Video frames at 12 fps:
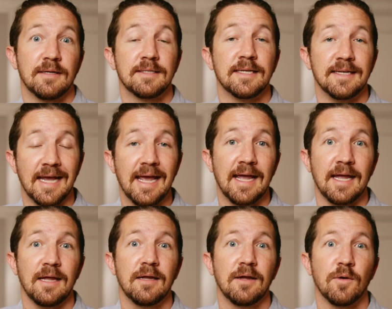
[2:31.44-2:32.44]

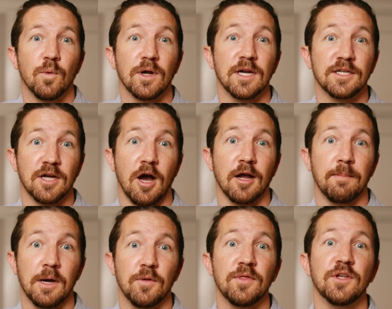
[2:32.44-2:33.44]
Today, we're going to talk
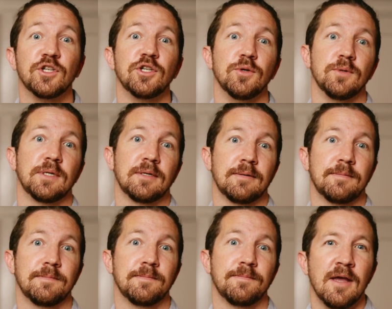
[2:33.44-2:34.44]
about the shoot.
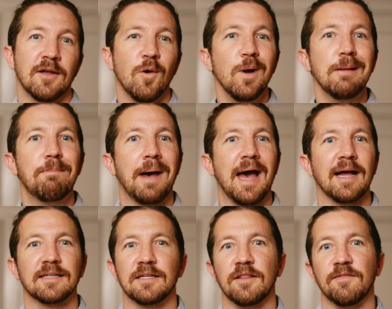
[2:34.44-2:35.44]
Going
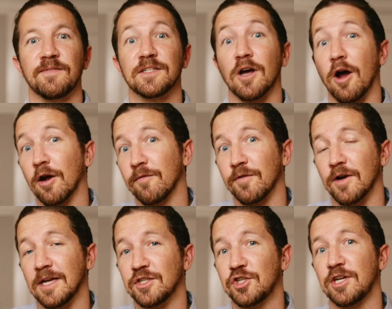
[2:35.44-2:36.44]
back to the photographer
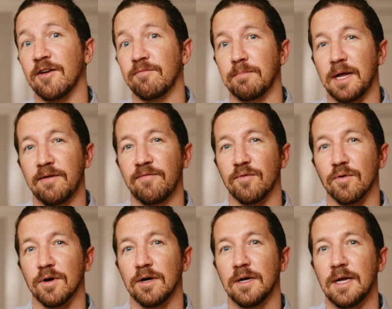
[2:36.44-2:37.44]
as chef
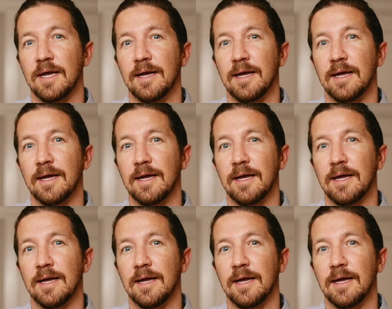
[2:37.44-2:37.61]
metaphor,